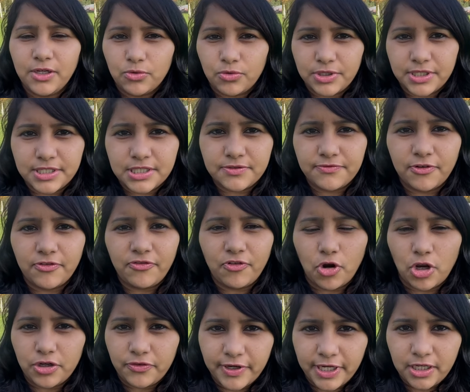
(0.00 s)
noticed for
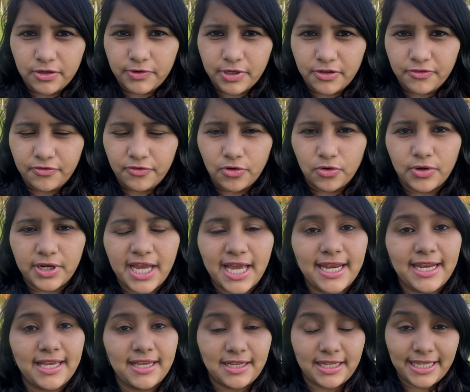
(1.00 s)
fall 2024,
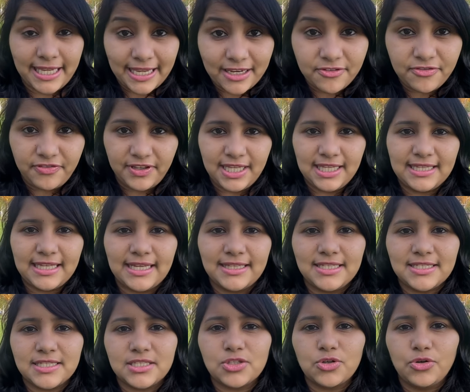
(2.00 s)
and I again feel that
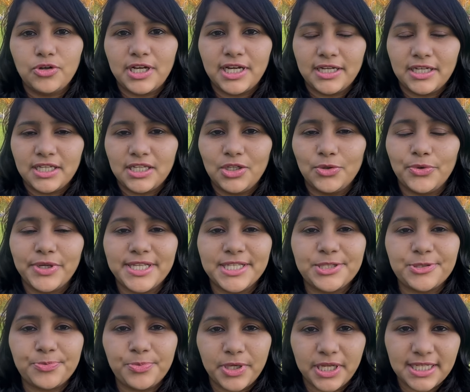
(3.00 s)
this is going to continue in
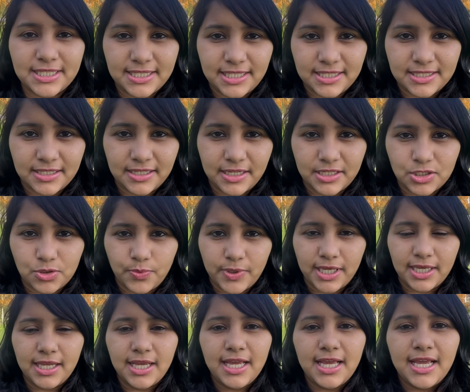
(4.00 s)
spring season as
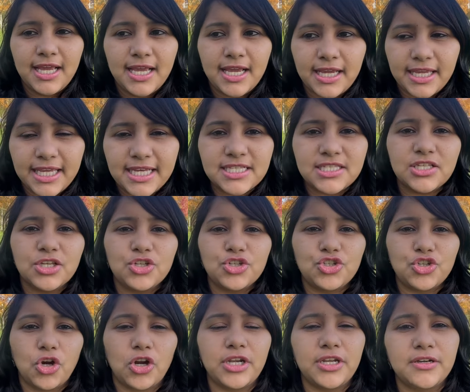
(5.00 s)
well, is
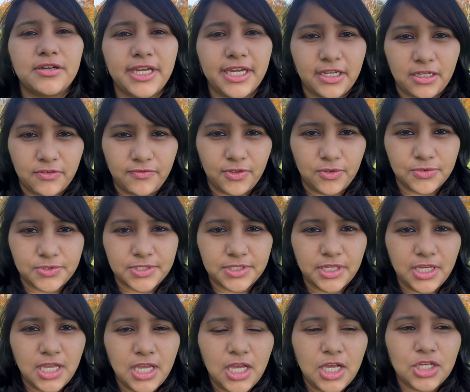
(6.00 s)
shorter interviews.
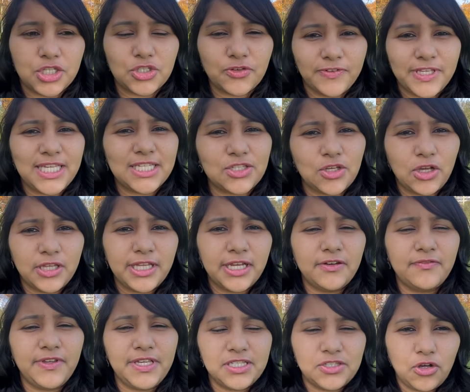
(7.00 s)
So we saw that
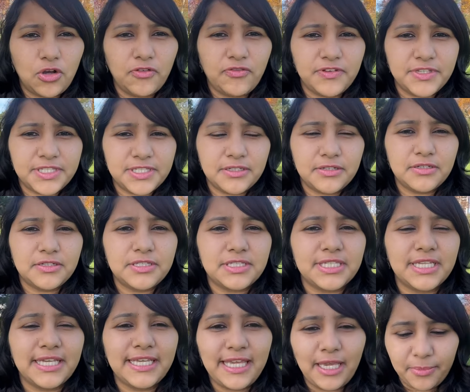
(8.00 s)
visa
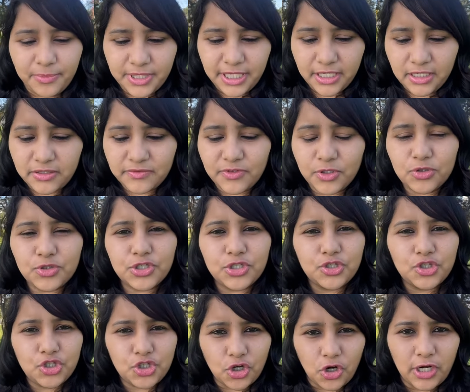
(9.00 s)
officers kept the interviews
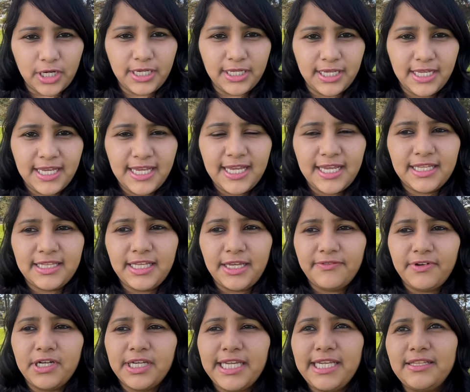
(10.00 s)
short. They
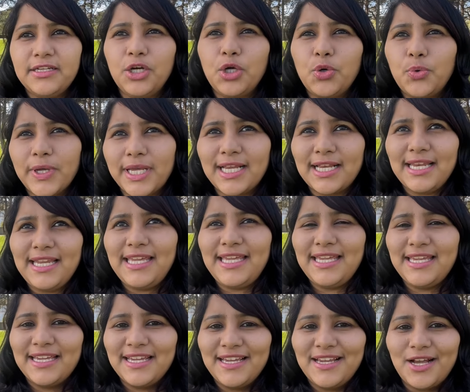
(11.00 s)
were either
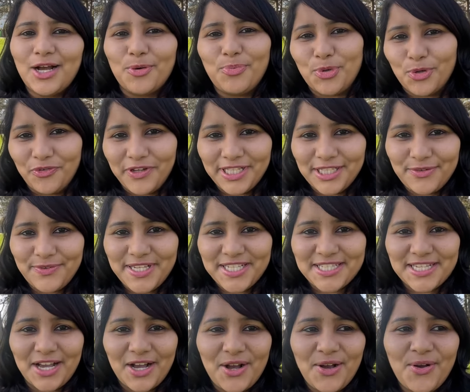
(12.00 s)
quickly approving the
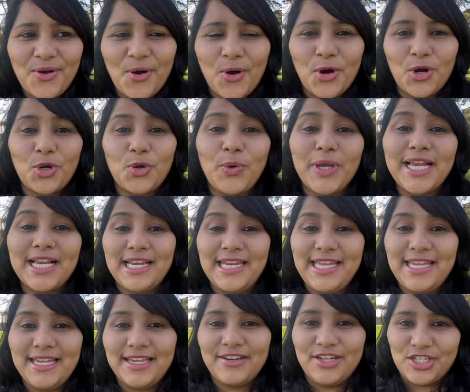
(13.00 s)
visa or
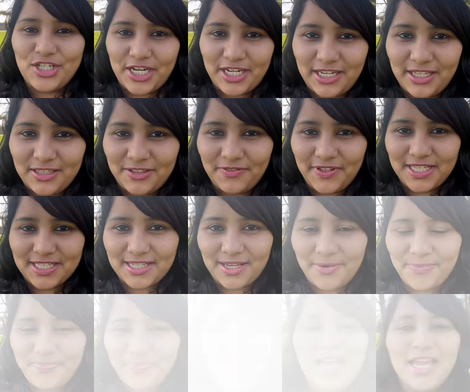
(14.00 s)
quickly rejecting the visa.
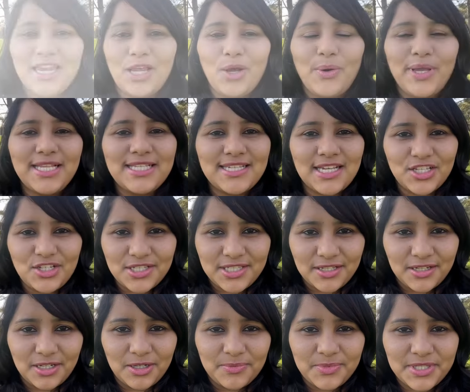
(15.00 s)
Now, in such a
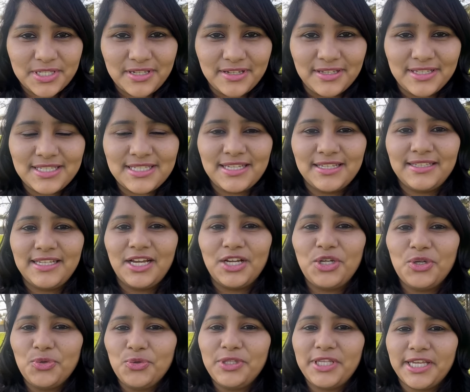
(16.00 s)
circumstance, there are
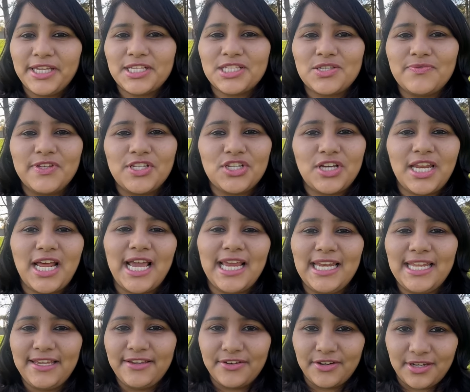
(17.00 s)
two things which are
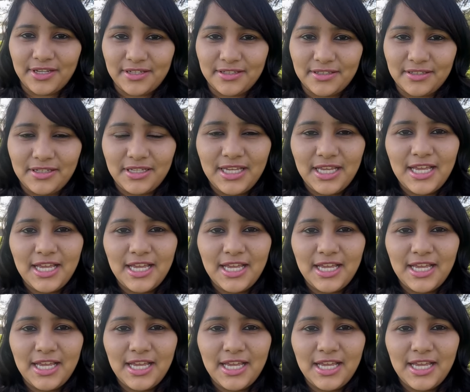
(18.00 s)
highly critical.